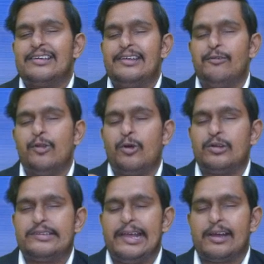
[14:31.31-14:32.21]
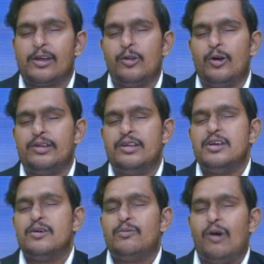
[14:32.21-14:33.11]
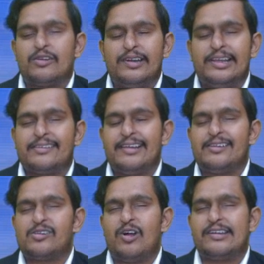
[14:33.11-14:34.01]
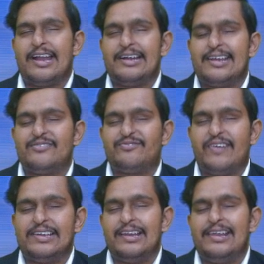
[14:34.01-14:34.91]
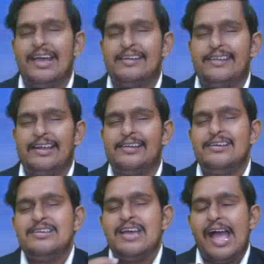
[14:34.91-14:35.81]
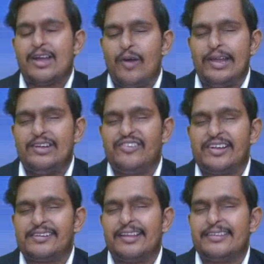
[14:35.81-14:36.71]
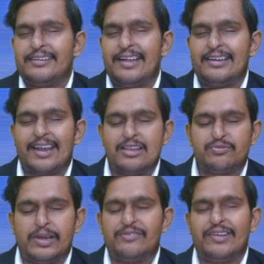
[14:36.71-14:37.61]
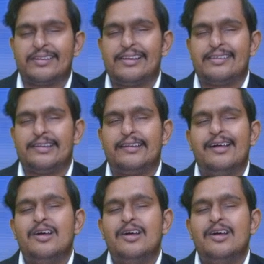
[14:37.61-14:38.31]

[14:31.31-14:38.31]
give loan, take loan, forward exchange contract, and finally I said acquiring fixed assets and transferring fixed assets,